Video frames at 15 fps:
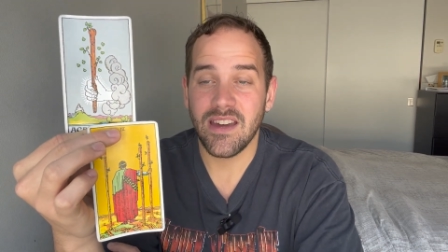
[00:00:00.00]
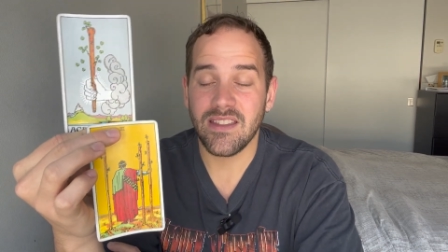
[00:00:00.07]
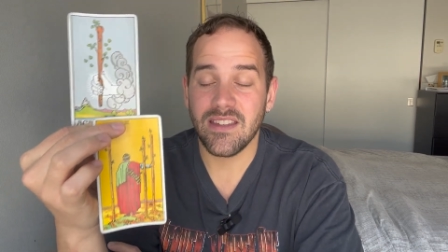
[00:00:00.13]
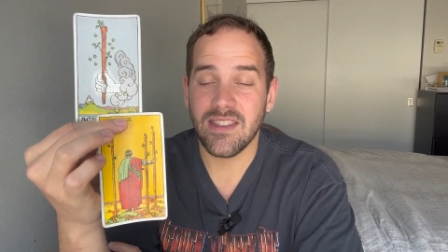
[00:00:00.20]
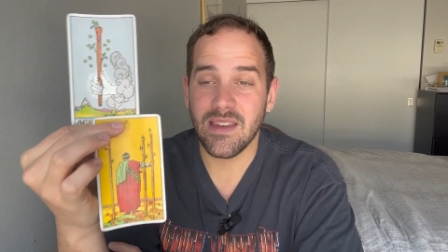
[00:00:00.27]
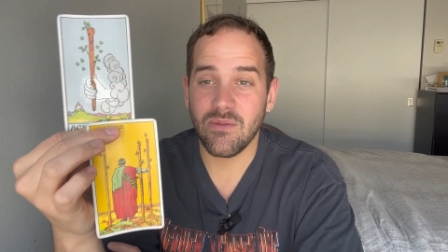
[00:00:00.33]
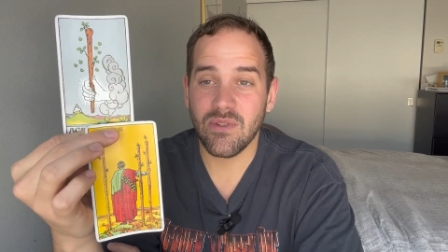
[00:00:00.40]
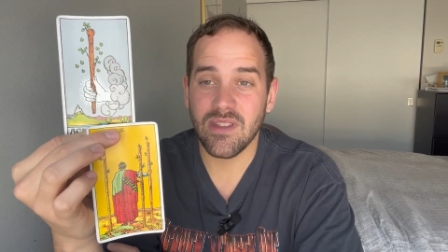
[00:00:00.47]
And
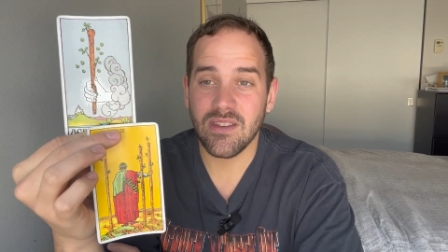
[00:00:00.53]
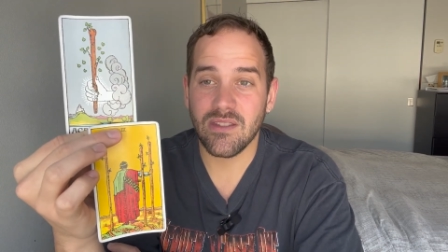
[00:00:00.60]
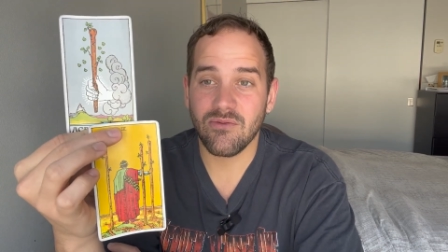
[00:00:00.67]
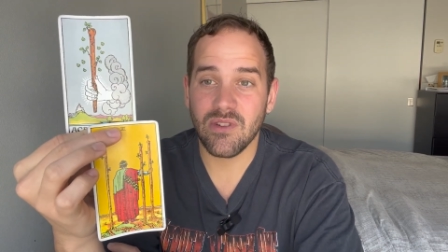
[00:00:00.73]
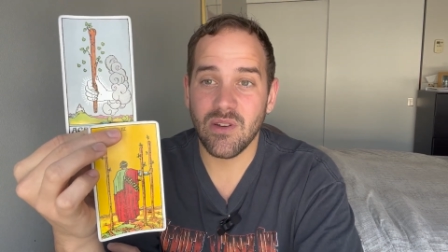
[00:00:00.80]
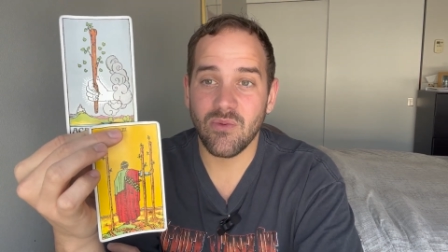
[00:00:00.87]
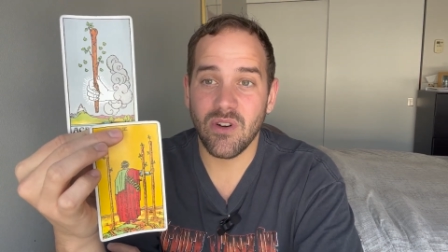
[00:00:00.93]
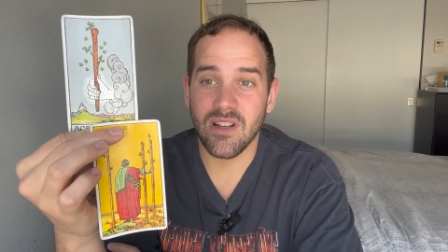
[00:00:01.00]
the thing with the
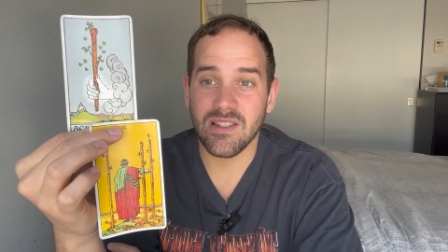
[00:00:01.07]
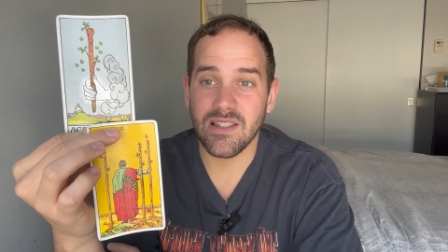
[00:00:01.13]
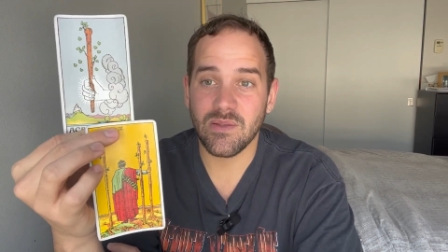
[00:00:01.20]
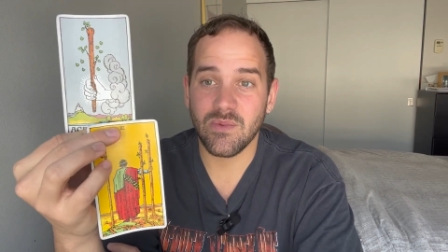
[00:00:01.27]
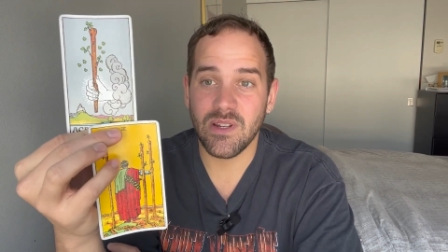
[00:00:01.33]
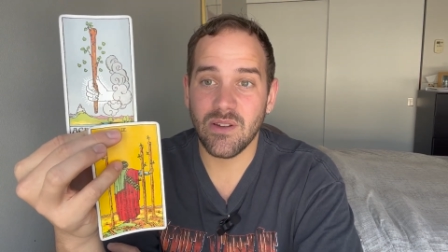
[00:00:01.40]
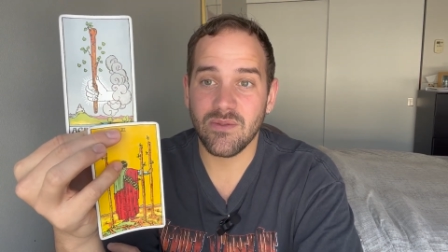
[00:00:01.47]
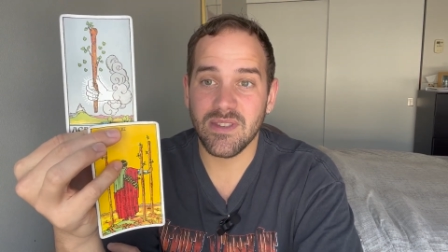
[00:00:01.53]
Three of Wands
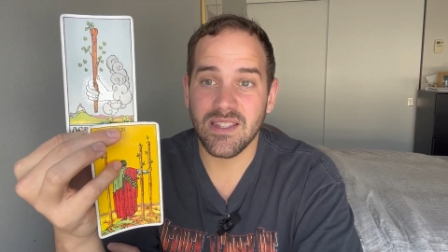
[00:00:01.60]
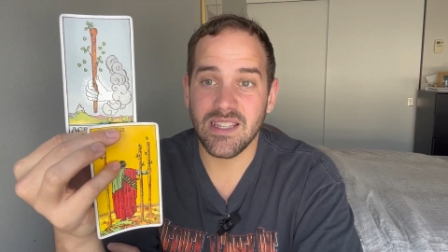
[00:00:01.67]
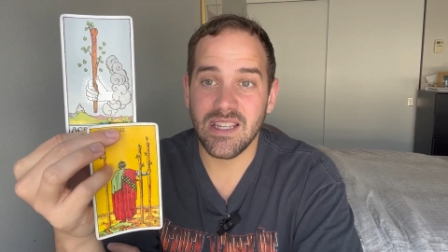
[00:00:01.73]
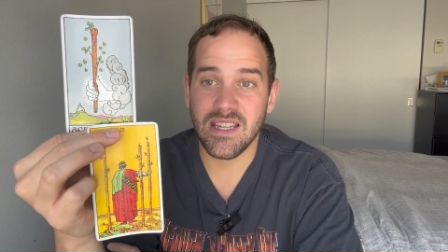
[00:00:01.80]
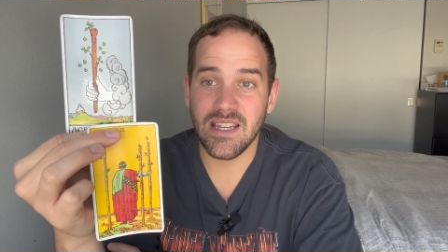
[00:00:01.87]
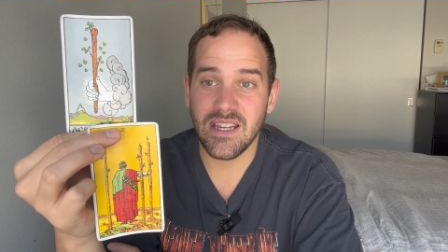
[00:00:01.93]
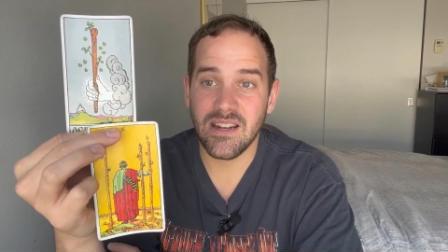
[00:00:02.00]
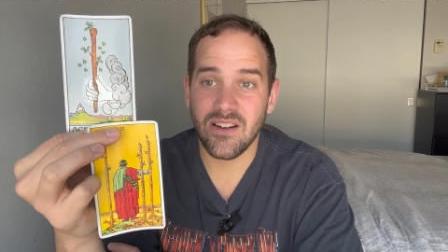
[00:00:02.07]
is we don't
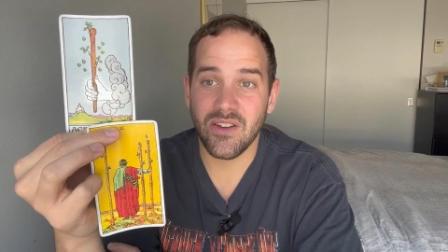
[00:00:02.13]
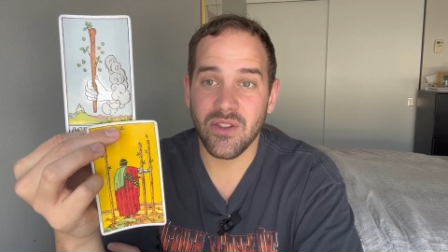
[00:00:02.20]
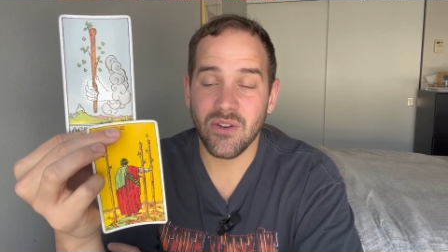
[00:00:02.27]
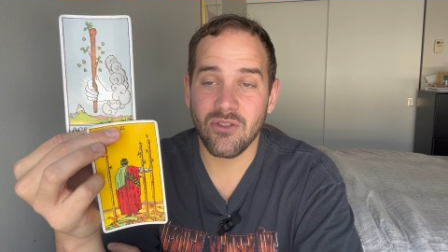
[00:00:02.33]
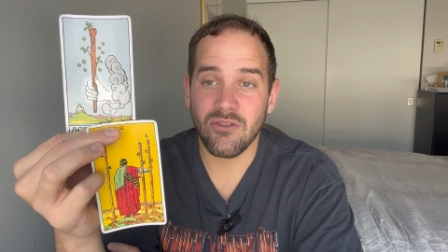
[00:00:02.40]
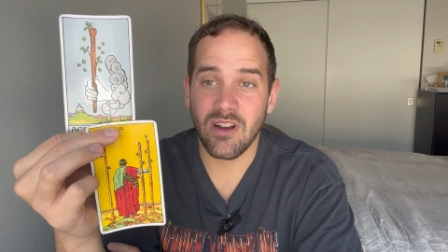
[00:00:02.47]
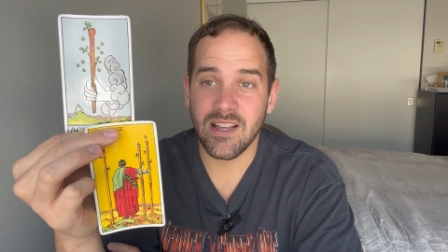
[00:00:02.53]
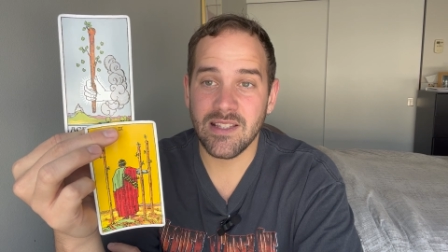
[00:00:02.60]
see it on the
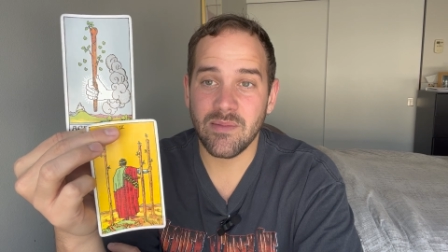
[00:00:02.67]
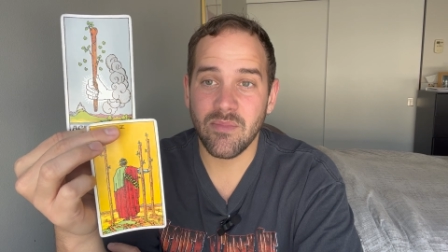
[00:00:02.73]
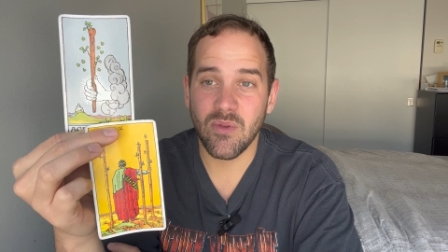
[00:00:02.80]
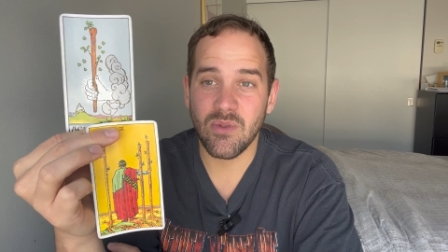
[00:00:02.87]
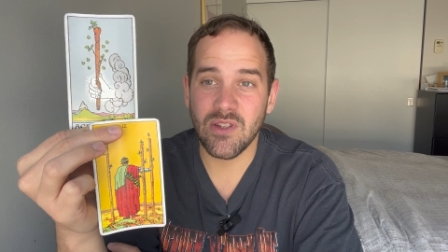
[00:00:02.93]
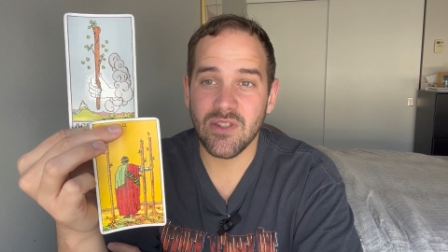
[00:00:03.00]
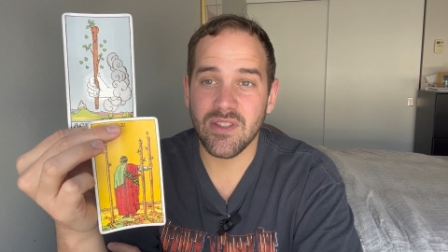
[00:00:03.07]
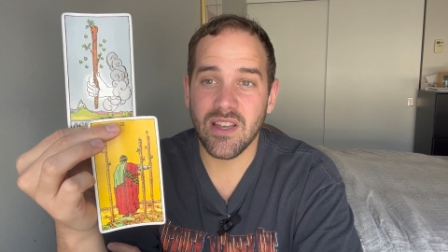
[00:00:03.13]
horizon,
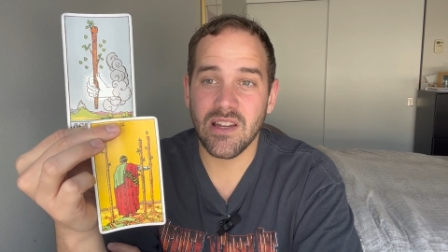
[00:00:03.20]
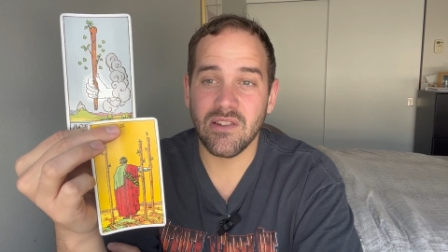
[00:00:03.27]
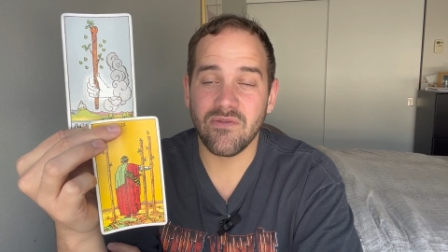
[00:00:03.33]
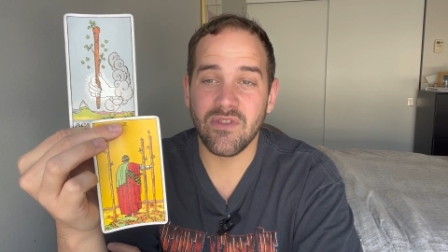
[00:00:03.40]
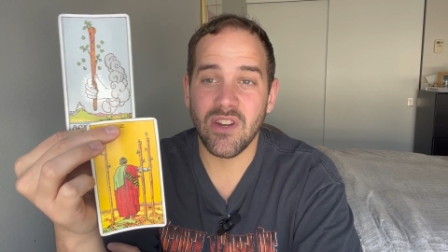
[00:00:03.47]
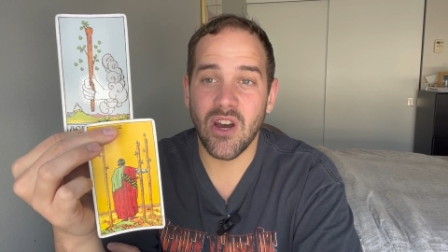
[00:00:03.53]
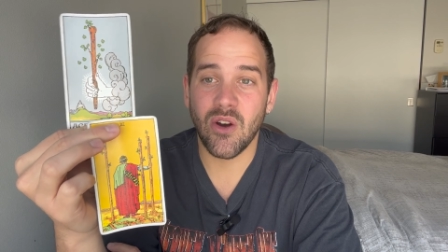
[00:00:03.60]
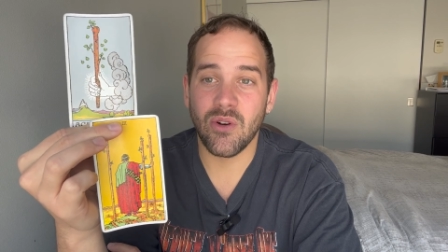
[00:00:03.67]
but we just kind of
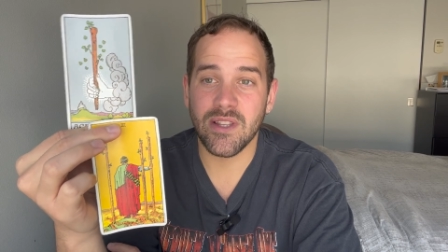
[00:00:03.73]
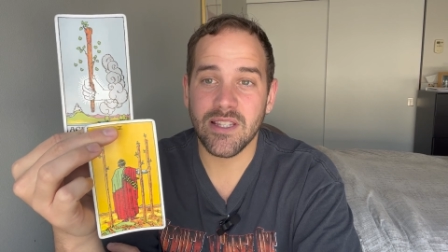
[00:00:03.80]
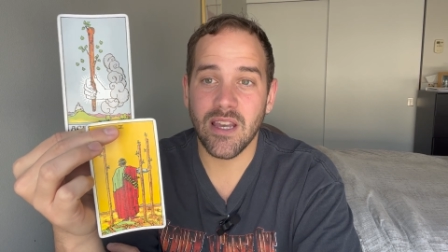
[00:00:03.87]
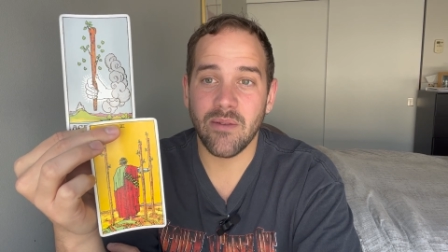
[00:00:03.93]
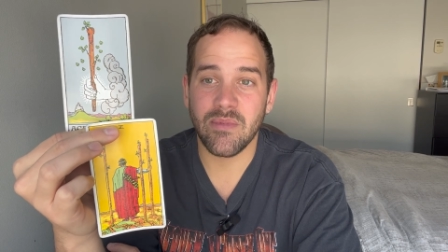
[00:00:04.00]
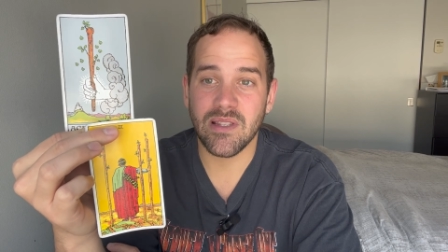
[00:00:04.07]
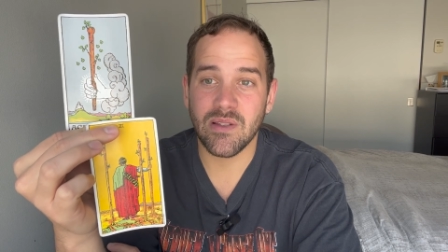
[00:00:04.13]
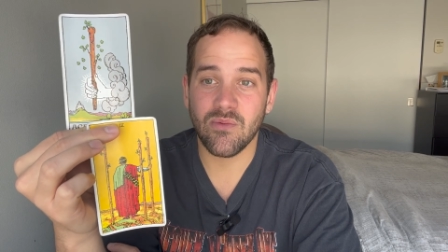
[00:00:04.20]
know it's
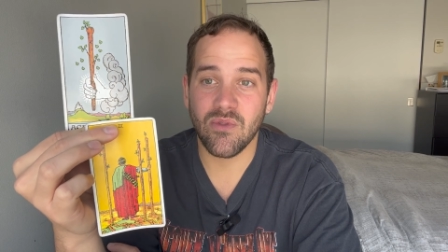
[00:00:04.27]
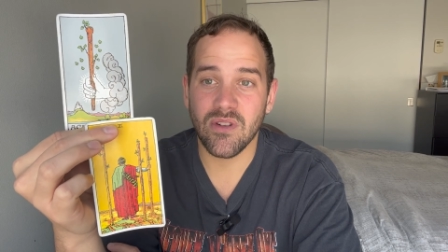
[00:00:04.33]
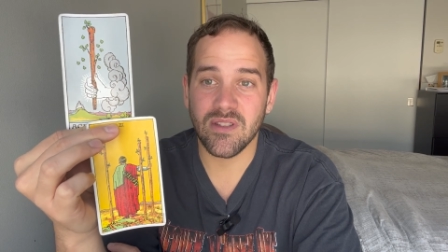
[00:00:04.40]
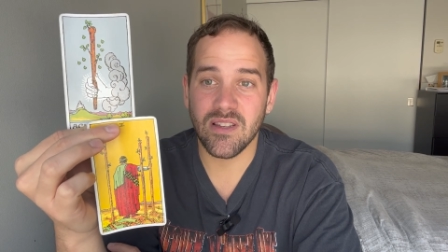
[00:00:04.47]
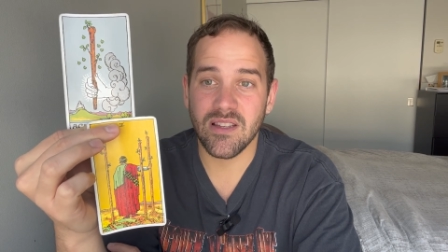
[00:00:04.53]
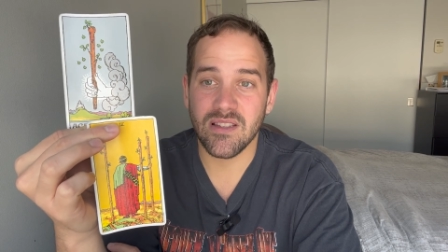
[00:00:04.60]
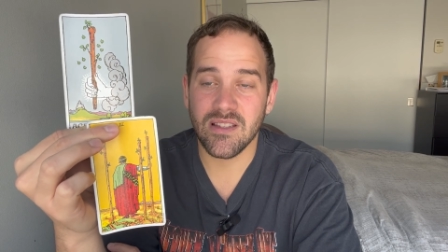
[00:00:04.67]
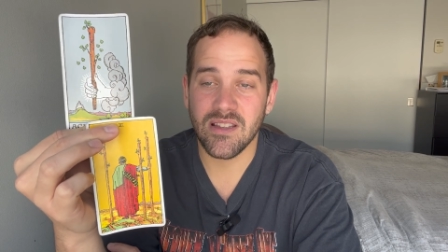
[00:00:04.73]
coming
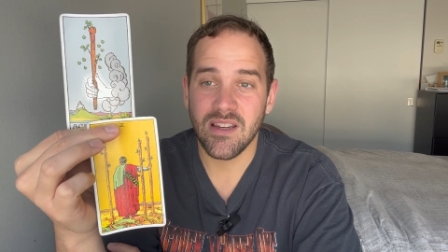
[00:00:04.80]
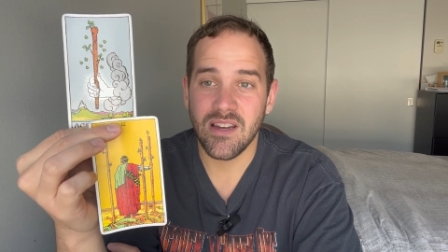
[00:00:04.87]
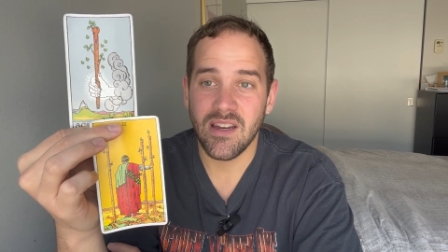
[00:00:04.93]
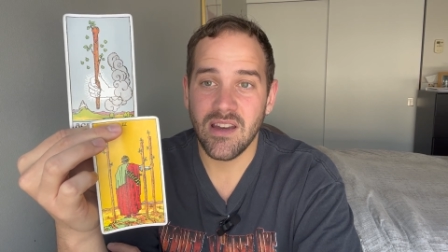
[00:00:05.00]
towards us.